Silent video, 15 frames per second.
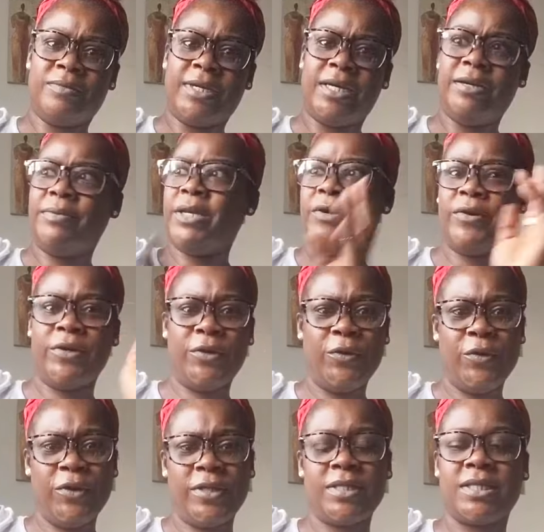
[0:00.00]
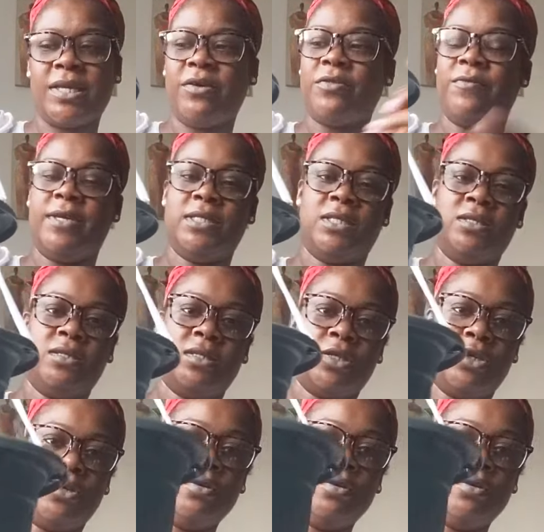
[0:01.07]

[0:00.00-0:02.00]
up here in the north, south facing was good.